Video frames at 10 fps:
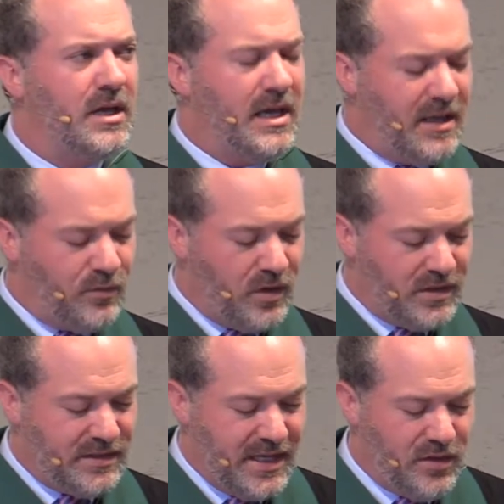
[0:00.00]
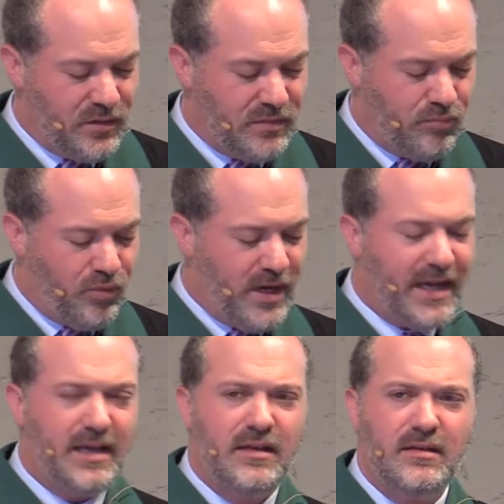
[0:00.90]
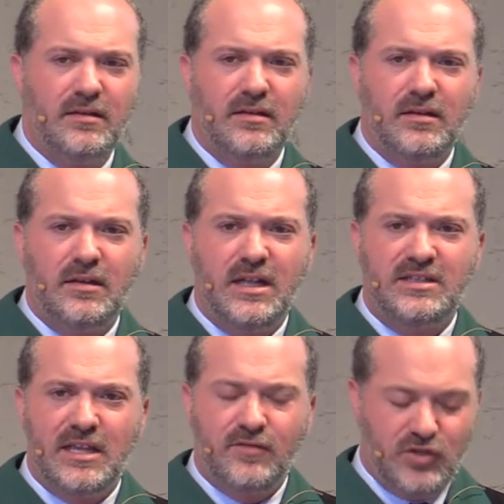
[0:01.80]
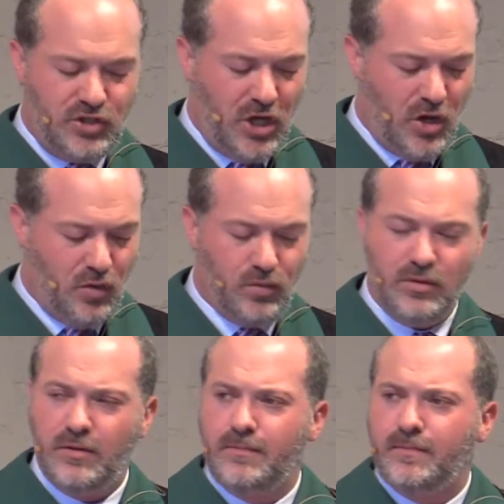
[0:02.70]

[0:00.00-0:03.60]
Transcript: In other words, they used brick instead of stone,